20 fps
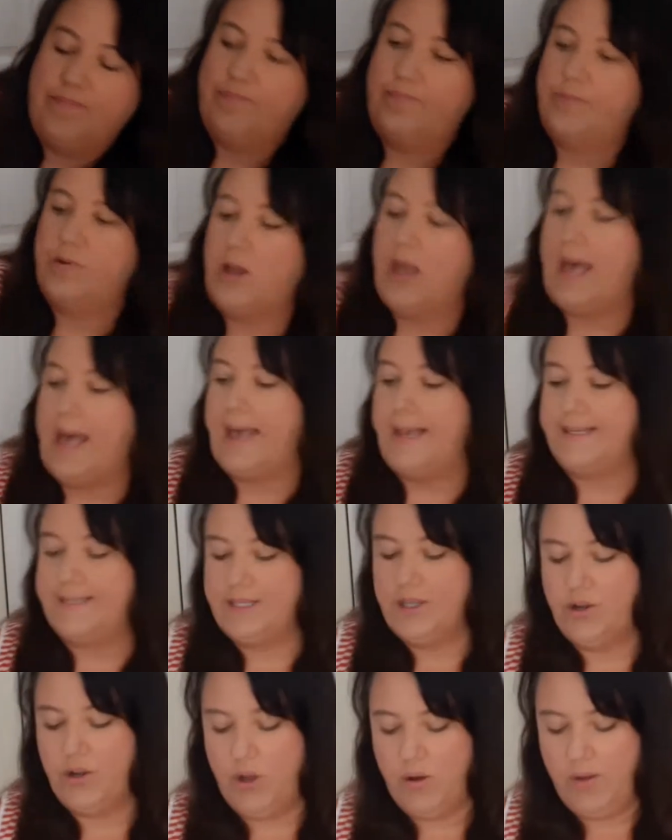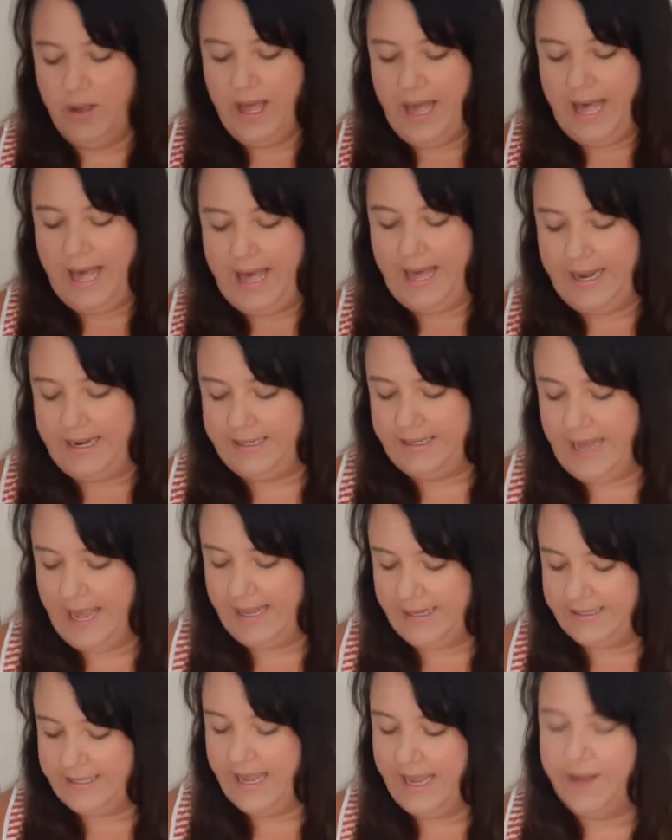Okay, so go ahead
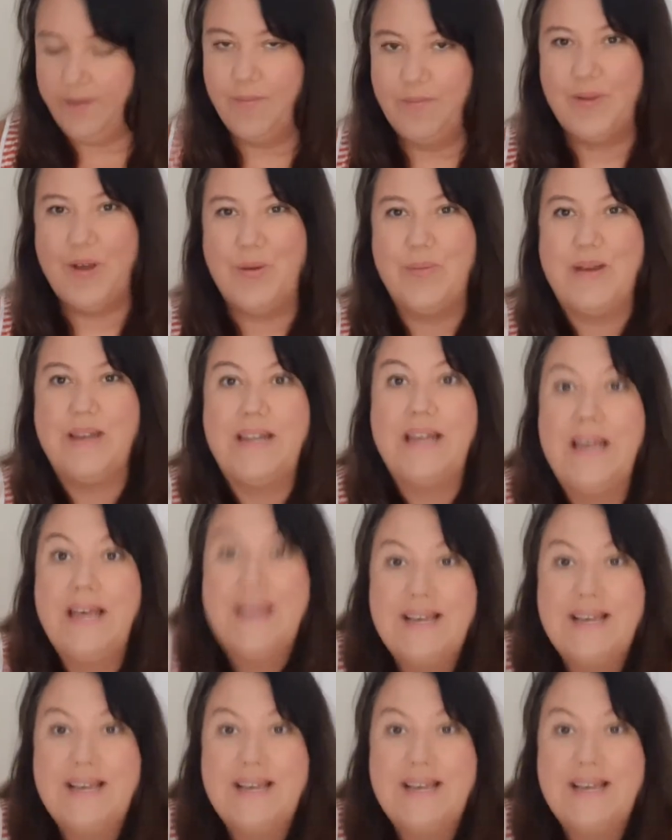and take a moment